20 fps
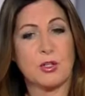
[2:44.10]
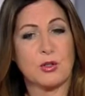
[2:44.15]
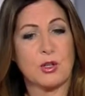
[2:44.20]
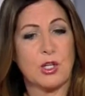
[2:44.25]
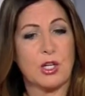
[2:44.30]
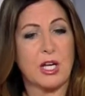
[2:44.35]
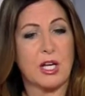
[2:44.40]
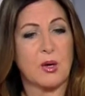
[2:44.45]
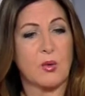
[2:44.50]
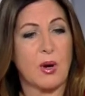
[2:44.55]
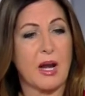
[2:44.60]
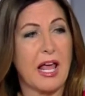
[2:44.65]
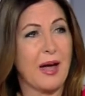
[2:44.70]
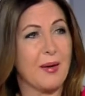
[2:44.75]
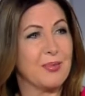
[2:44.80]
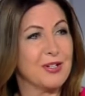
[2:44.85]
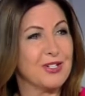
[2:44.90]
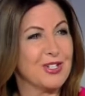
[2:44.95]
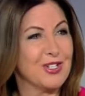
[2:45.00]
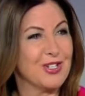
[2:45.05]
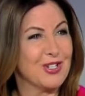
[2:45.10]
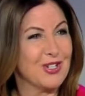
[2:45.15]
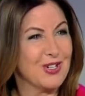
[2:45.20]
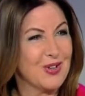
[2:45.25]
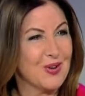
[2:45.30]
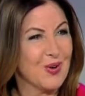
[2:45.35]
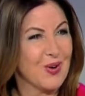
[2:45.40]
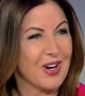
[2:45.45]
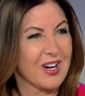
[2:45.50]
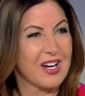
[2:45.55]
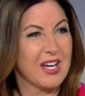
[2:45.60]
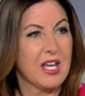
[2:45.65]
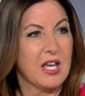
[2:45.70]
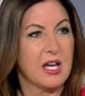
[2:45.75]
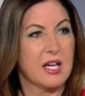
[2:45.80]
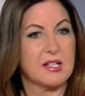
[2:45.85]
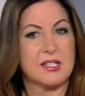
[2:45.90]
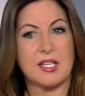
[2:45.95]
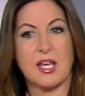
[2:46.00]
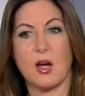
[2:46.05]
are looking what happened in York
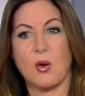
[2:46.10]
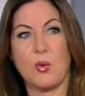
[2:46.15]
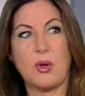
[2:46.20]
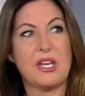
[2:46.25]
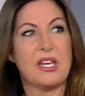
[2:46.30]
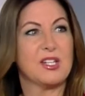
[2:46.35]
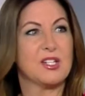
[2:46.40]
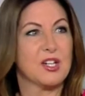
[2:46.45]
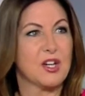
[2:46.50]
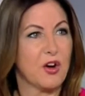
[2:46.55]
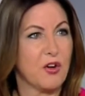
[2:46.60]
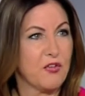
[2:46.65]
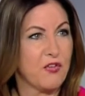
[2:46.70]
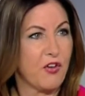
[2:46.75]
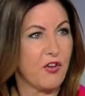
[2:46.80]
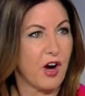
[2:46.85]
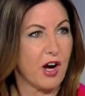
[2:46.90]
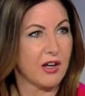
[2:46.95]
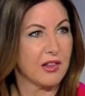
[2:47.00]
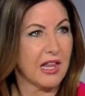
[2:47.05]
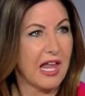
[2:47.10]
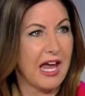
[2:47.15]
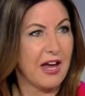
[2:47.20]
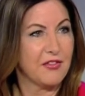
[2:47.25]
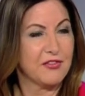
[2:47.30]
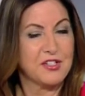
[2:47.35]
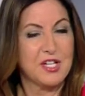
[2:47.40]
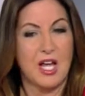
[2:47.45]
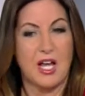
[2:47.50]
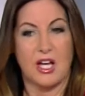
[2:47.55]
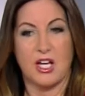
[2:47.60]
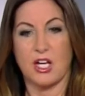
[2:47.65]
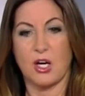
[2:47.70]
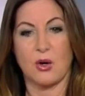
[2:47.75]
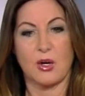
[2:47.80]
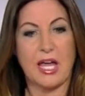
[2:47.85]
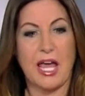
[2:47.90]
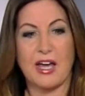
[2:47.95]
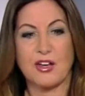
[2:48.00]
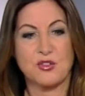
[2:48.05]
and saying we need to go far left.
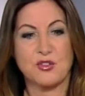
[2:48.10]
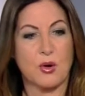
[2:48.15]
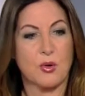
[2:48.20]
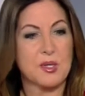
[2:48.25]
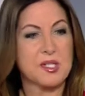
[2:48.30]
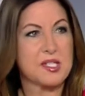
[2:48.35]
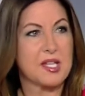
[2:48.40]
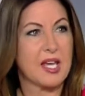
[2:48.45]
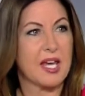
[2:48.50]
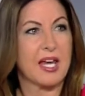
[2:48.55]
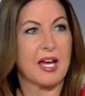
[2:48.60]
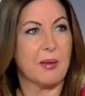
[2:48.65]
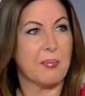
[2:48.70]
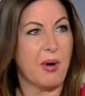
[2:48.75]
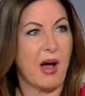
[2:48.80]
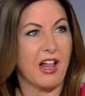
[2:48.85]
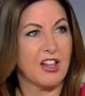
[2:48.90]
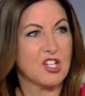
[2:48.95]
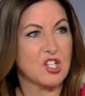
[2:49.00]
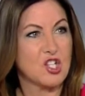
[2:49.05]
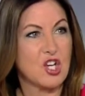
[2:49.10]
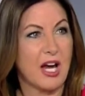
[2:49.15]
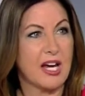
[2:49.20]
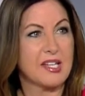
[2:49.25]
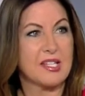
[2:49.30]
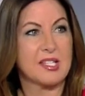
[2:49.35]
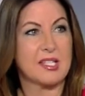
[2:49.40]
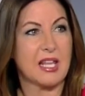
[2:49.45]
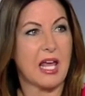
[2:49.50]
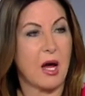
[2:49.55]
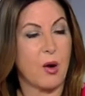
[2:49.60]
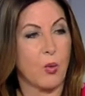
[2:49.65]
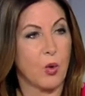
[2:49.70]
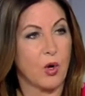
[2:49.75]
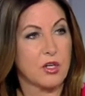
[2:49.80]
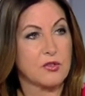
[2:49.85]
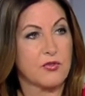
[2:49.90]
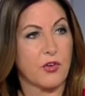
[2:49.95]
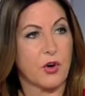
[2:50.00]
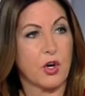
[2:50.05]
Castro was saying abolish ICE, and that
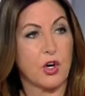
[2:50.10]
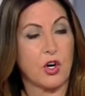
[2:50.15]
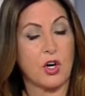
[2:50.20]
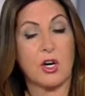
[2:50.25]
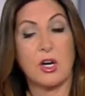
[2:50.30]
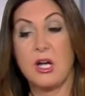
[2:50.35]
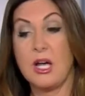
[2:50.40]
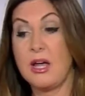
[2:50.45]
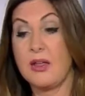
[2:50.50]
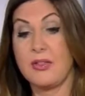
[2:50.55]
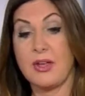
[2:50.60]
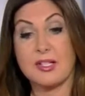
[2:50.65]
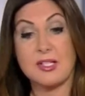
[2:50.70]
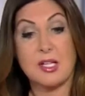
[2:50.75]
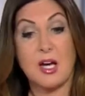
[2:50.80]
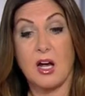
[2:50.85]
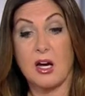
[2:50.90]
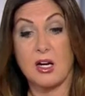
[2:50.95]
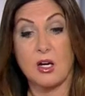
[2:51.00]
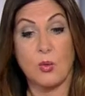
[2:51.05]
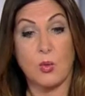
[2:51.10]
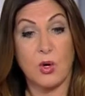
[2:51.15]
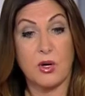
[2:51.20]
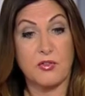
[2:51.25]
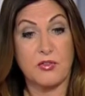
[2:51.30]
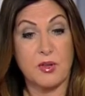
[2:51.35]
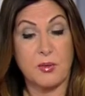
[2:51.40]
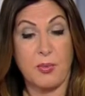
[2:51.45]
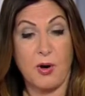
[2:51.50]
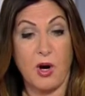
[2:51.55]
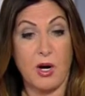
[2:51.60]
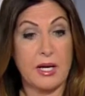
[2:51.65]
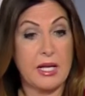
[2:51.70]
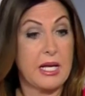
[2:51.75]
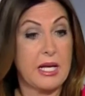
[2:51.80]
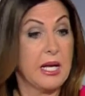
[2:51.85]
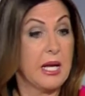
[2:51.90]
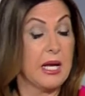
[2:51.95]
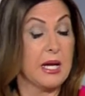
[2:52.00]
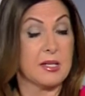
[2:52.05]
worked for her. That's not going to work for the
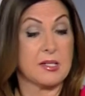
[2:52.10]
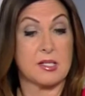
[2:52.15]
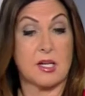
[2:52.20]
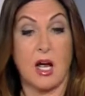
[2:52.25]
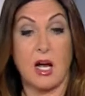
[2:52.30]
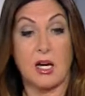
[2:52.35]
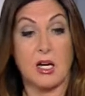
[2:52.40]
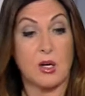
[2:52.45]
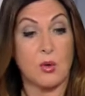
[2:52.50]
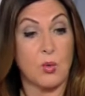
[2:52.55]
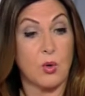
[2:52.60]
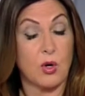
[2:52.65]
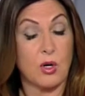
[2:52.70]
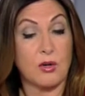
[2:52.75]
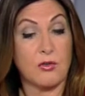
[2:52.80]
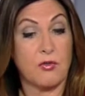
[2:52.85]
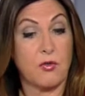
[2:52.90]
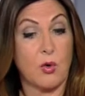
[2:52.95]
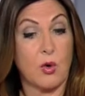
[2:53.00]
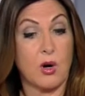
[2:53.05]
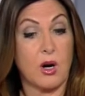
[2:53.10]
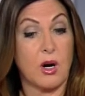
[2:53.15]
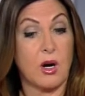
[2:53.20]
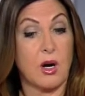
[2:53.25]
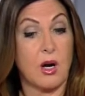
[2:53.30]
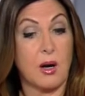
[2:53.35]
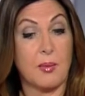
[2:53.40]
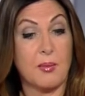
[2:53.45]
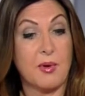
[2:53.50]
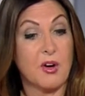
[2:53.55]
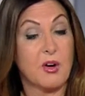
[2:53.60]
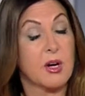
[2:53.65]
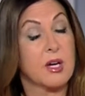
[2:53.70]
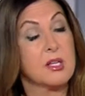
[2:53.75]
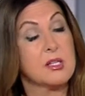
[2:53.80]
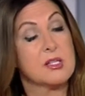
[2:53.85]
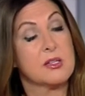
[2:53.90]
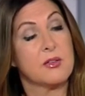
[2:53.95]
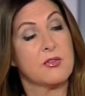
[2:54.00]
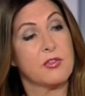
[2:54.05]
party. It's not going to work for
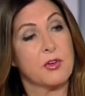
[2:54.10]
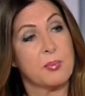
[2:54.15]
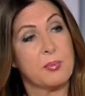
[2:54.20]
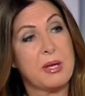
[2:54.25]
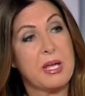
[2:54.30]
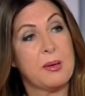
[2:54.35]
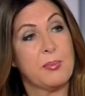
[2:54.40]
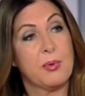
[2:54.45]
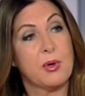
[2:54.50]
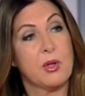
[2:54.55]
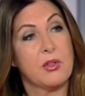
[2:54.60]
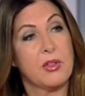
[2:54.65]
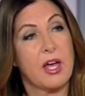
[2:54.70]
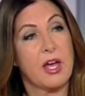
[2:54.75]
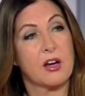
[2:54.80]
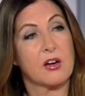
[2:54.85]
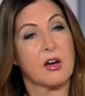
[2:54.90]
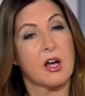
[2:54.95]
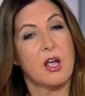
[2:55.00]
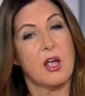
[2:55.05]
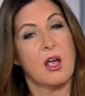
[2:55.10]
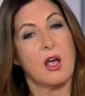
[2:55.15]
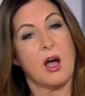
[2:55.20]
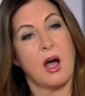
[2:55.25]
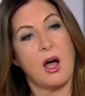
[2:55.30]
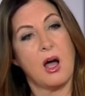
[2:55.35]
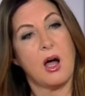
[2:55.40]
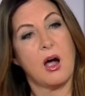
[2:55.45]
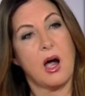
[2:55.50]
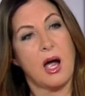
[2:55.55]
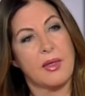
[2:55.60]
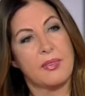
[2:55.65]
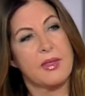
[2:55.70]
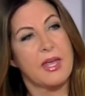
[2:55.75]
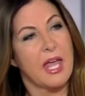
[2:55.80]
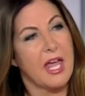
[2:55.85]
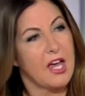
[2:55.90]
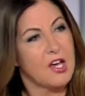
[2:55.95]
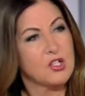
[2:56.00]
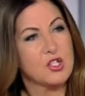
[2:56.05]
Americans and for people that are on
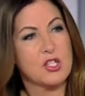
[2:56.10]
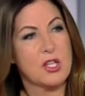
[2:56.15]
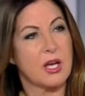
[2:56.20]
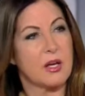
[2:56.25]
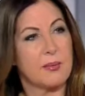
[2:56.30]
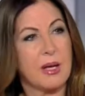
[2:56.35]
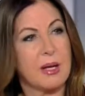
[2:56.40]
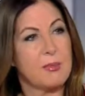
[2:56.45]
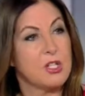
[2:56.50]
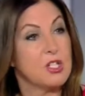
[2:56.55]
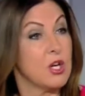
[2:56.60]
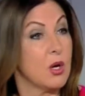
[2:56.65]
the edge, that maybe